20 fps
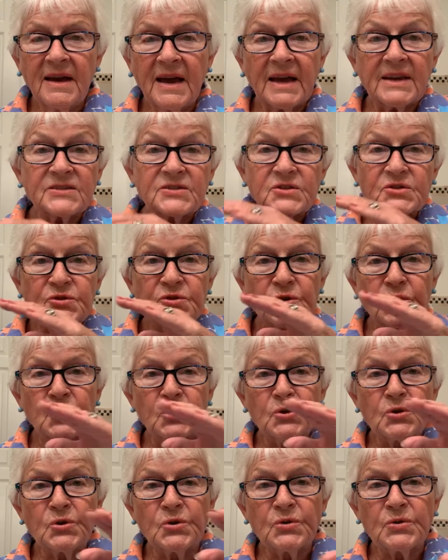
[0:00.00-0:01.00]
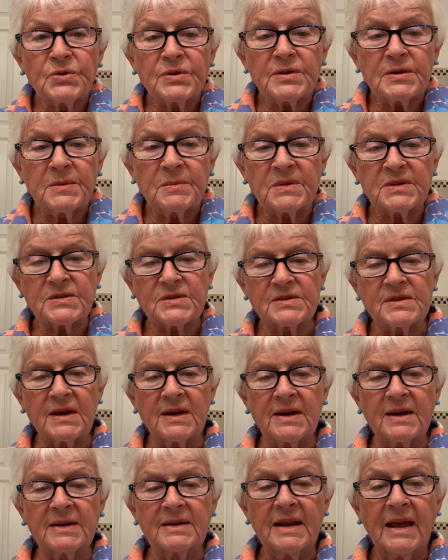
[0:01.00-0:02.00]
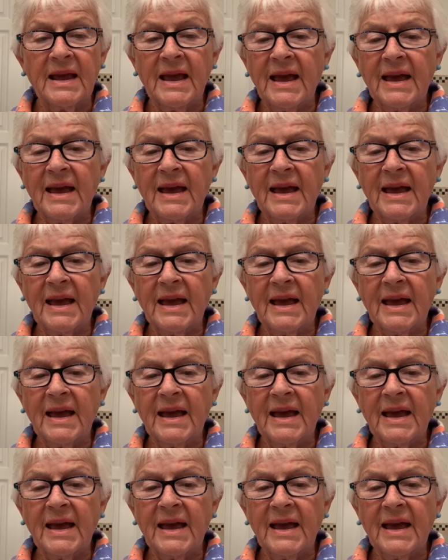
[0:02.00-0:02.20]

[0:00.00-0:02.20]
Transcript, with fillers: has turned him aside,